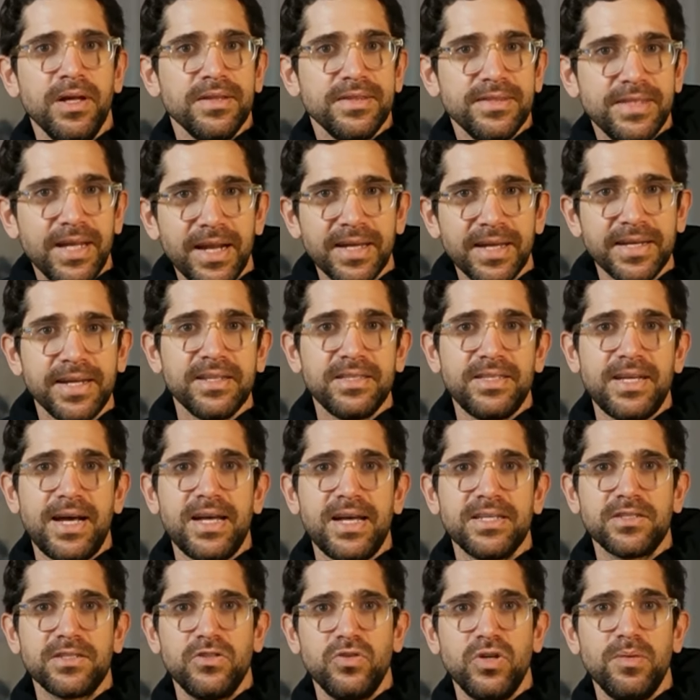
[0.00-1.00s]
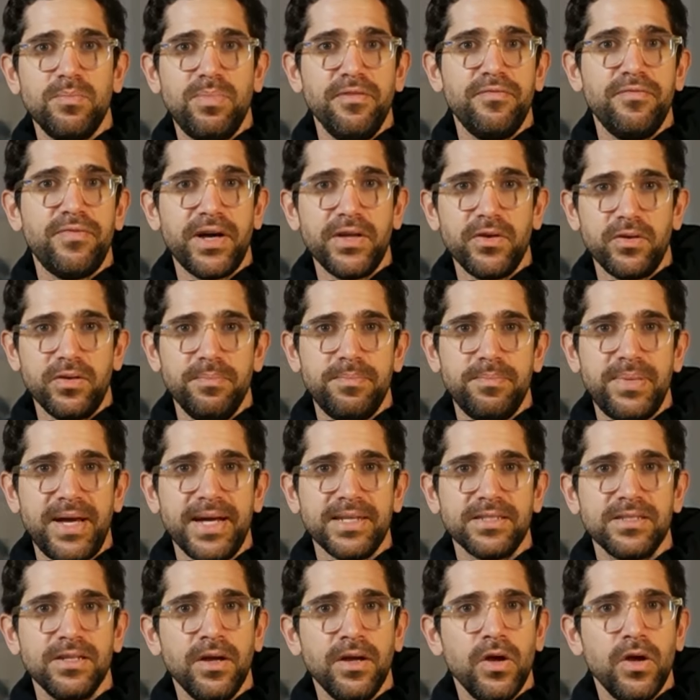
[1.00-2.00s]
Delegate tasks to amplify your
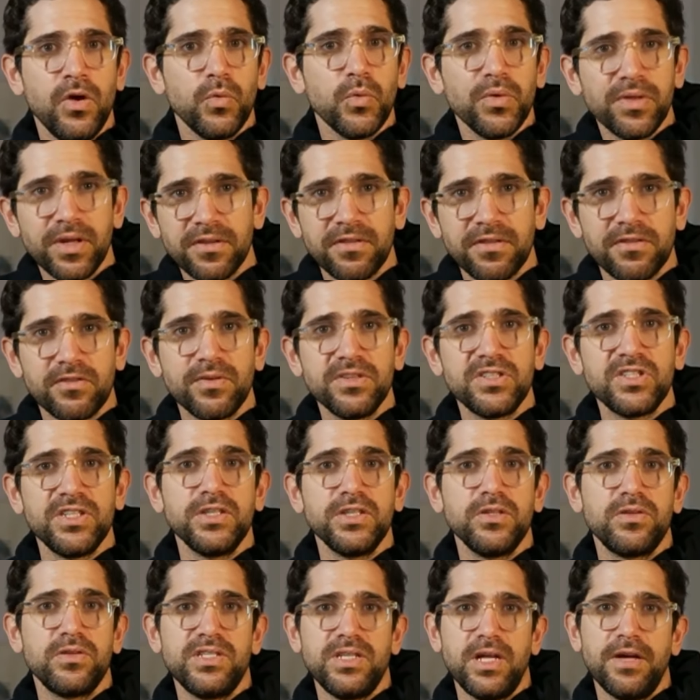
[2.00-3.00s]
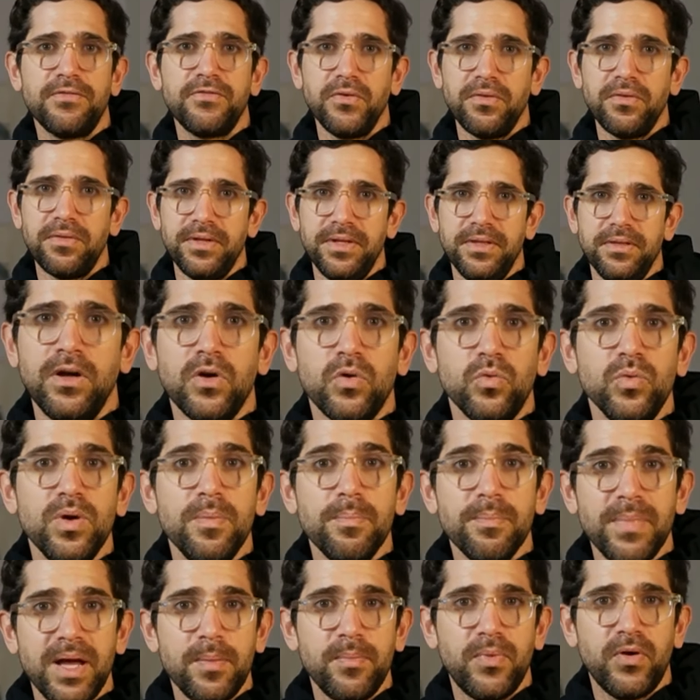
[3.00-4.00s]
impact without stretching yourself too thin.
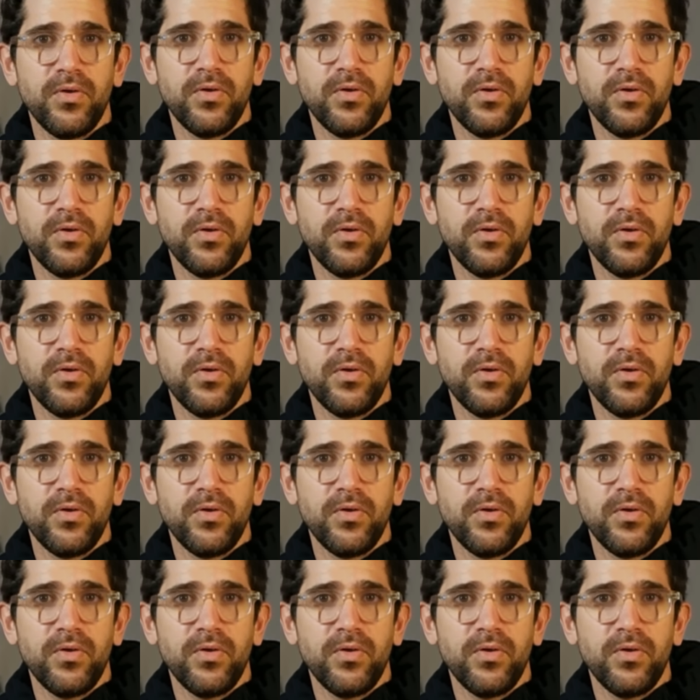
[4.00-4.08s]
Remember,